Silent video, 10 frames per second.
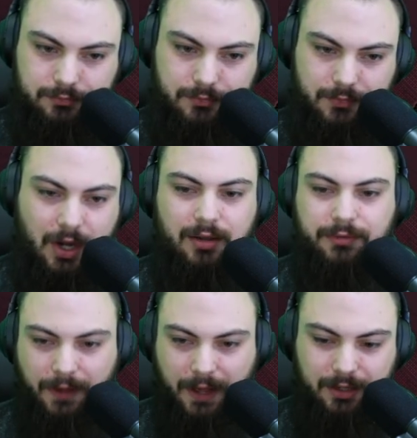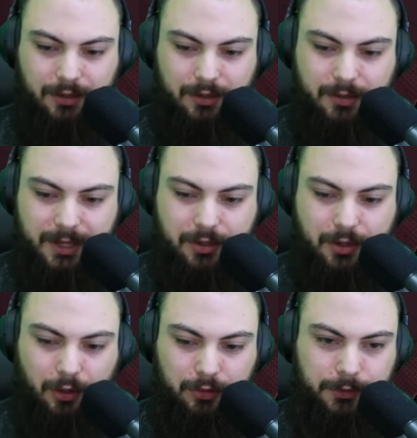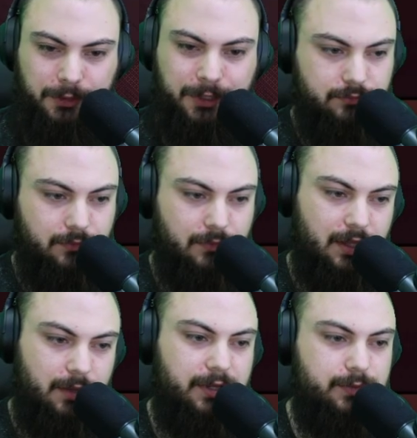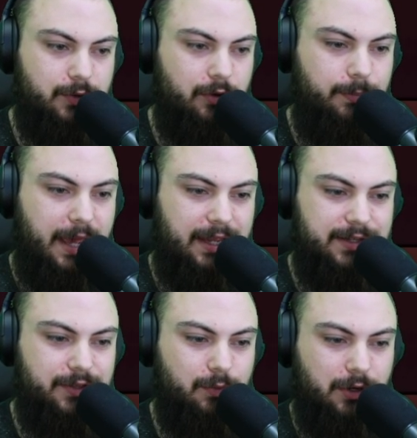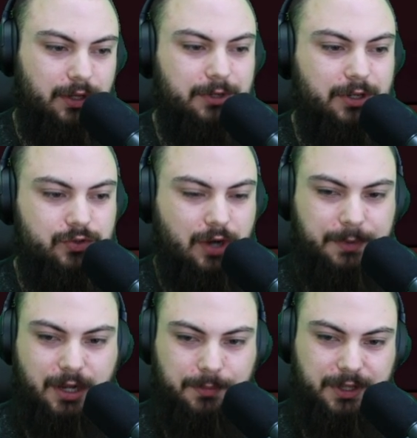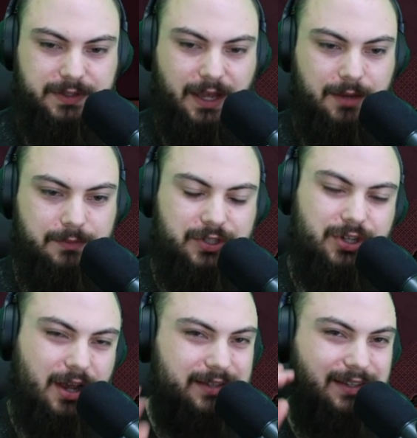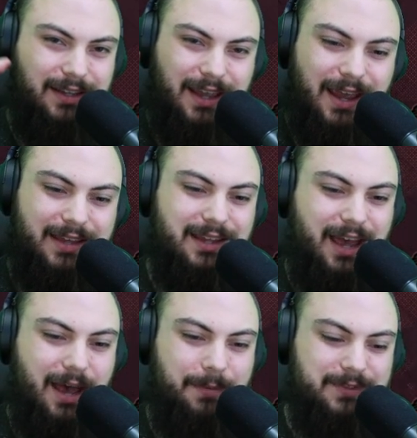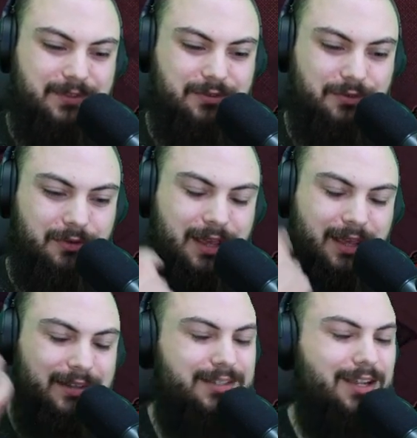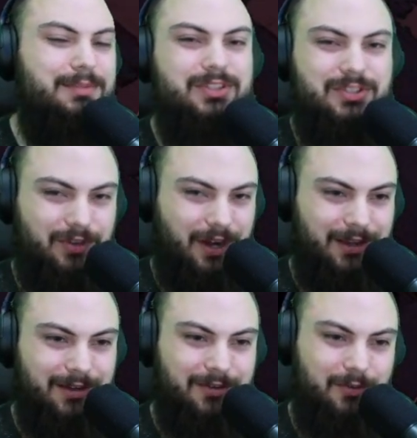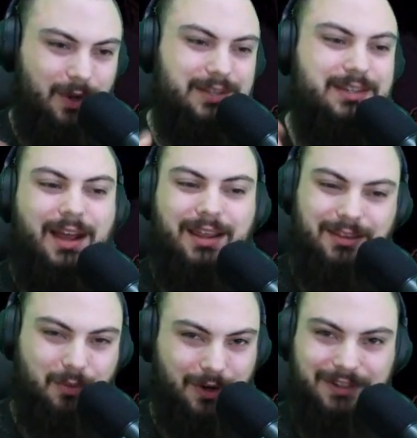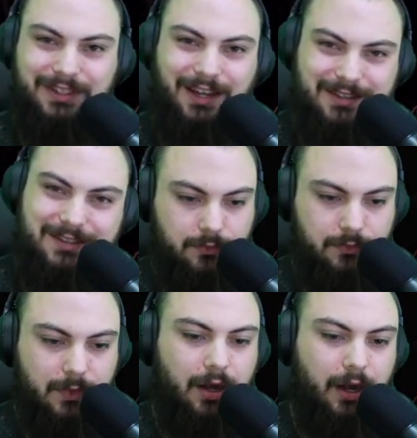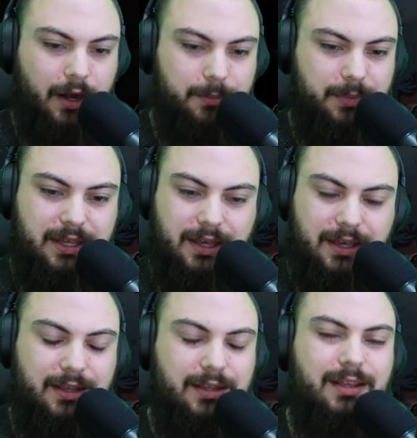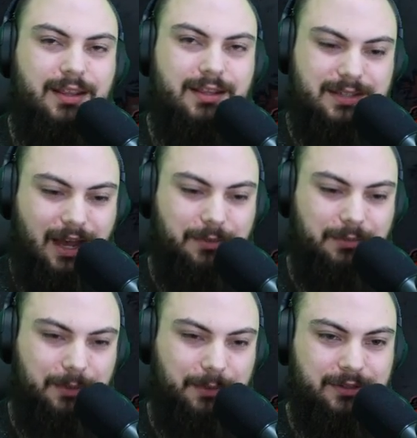All right, fine. I'll learn about the cold bullet. And then because we're going back into the world, I'm going to drop a couple of these items just in case I happen to demonstrate what dying in the world does. All right, begin the time limit.